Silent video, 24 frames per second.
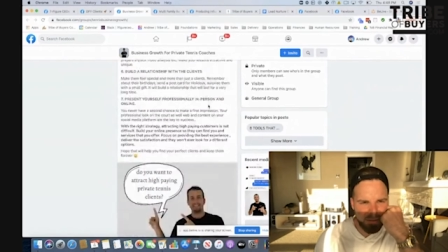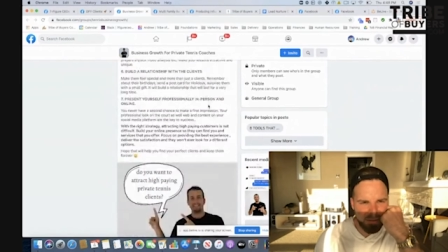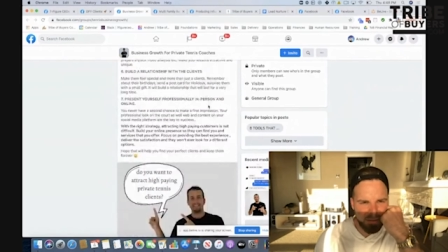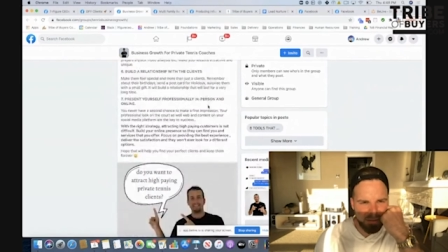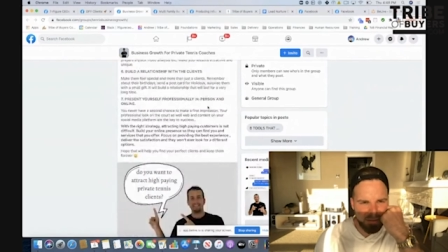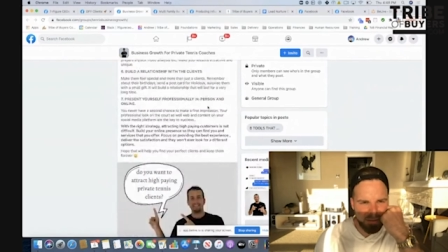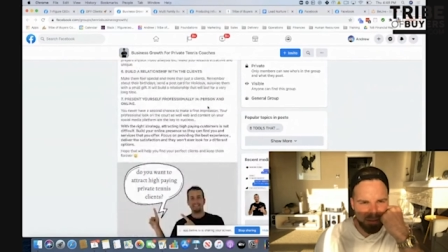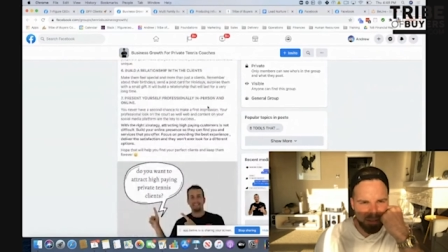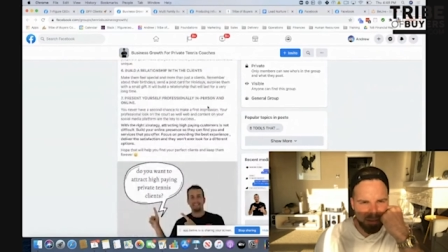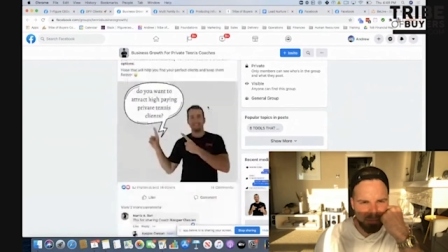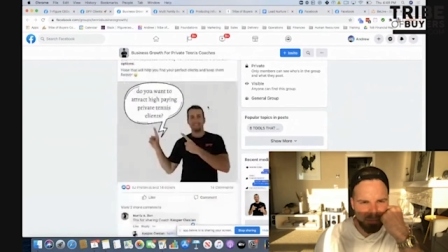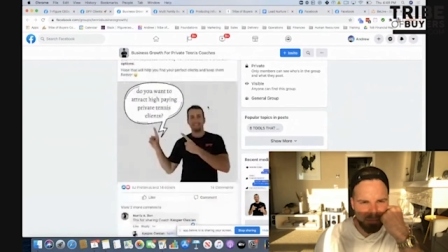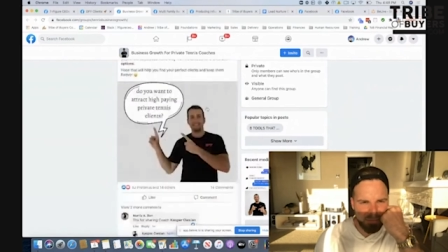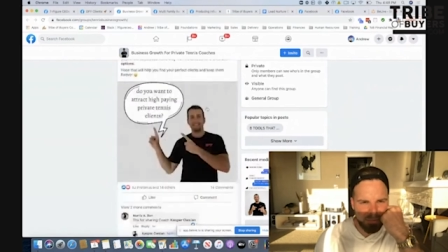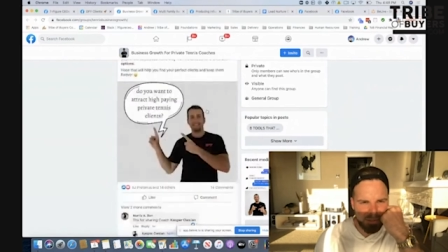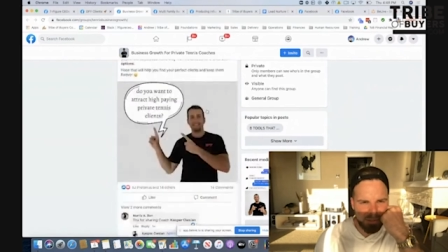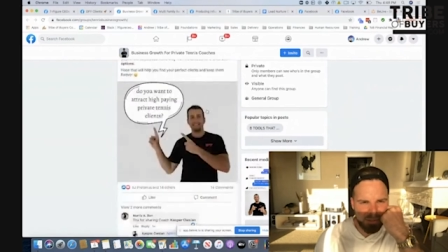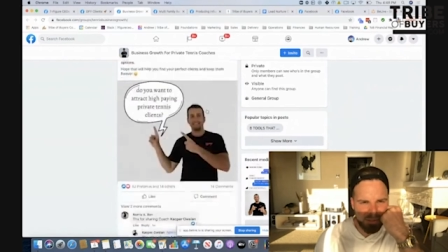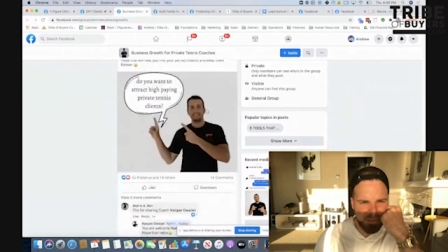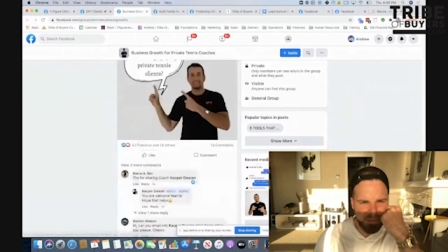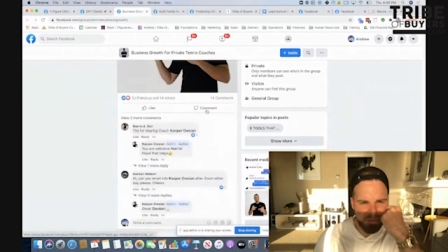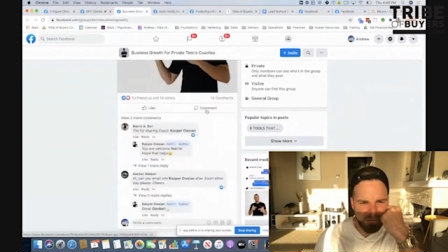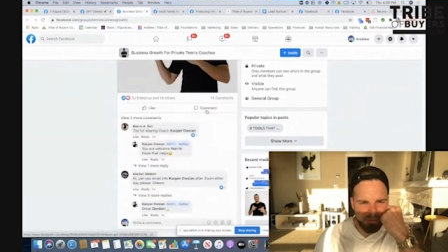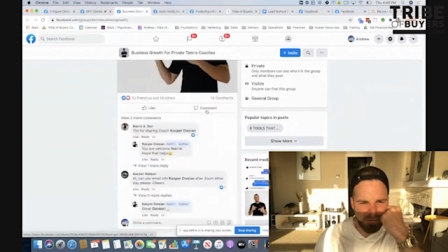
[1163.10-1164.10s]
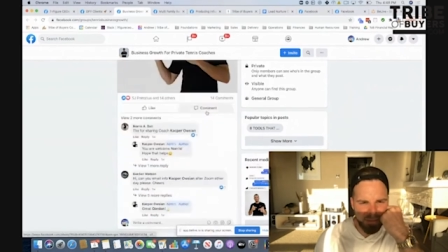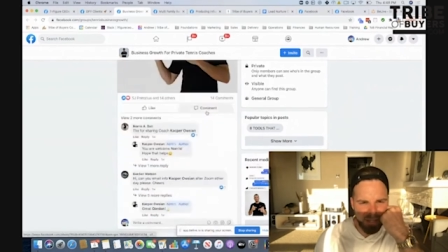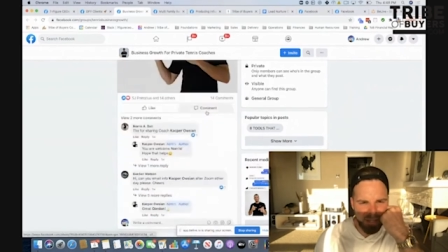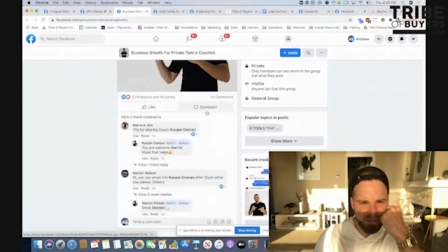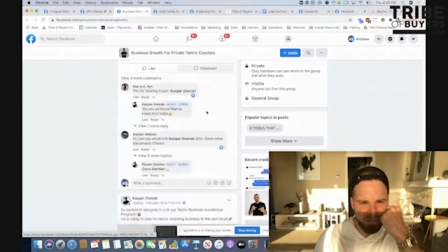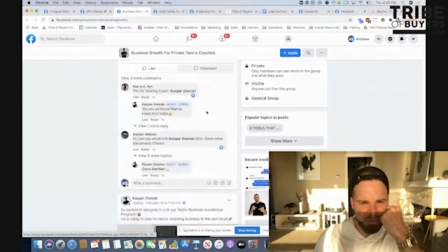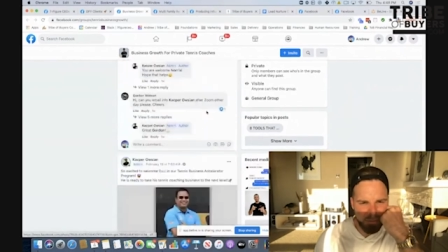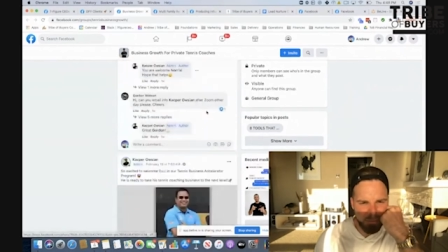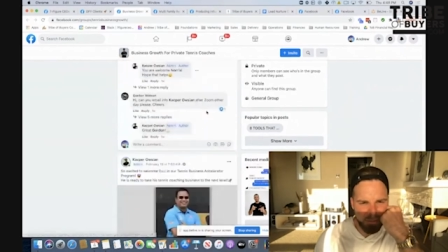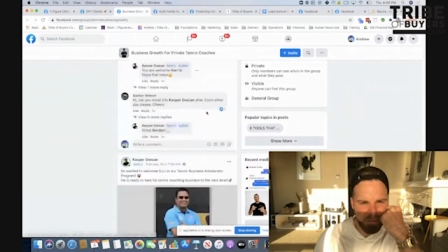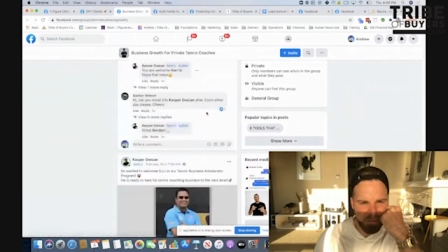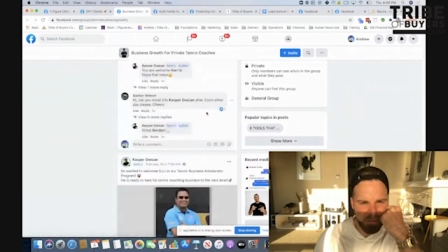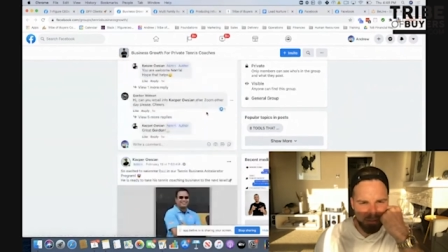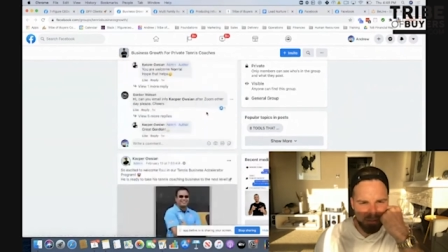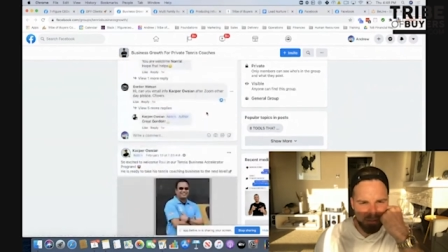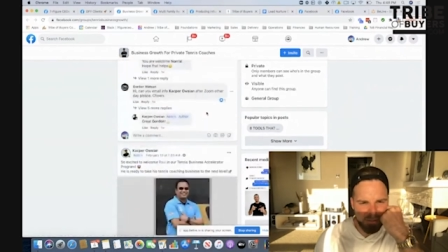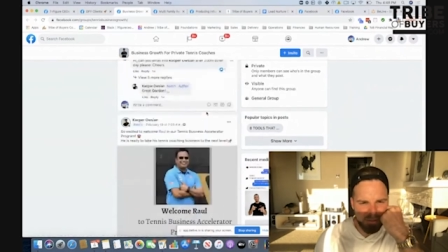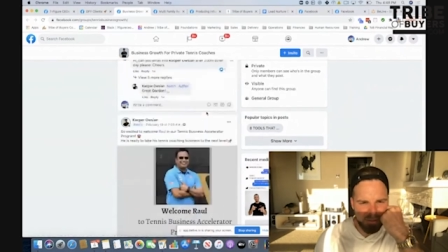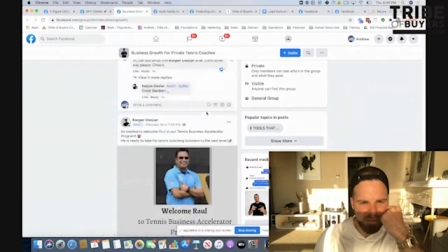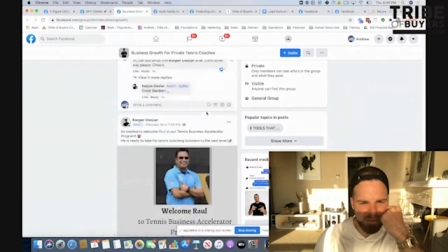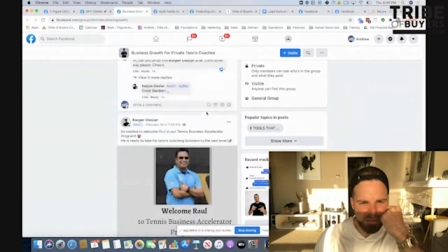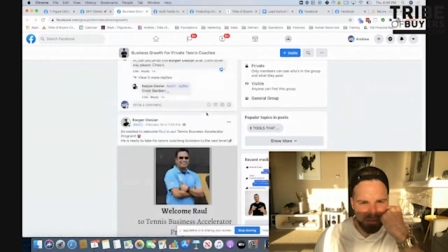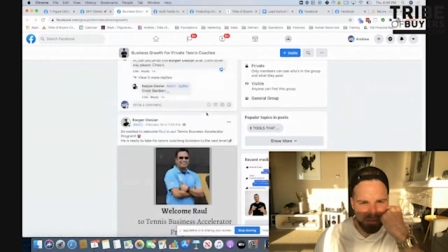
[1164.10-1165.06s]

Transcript: Yep, solid value post.